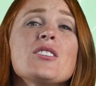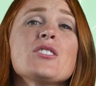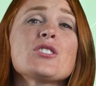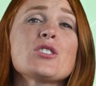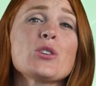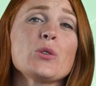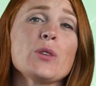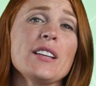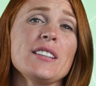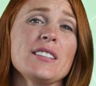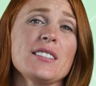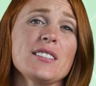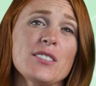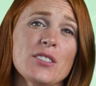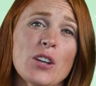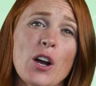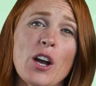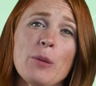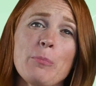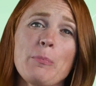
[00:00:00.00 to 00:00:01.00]
So let's
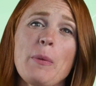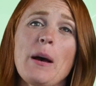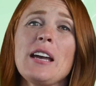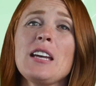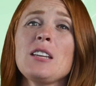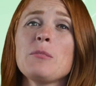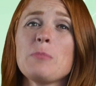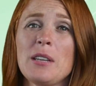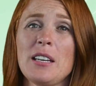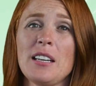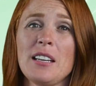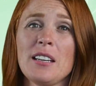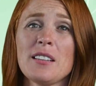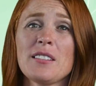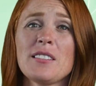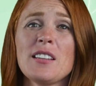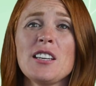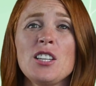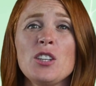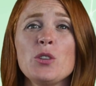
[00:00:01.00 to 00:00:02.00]
start by
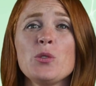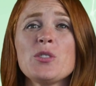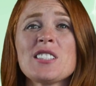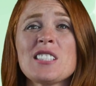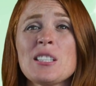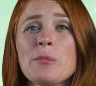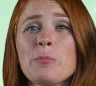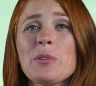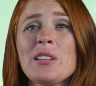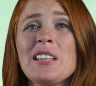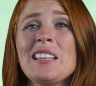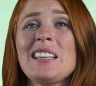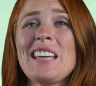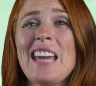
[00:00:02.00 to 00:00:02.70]
admitting that you simply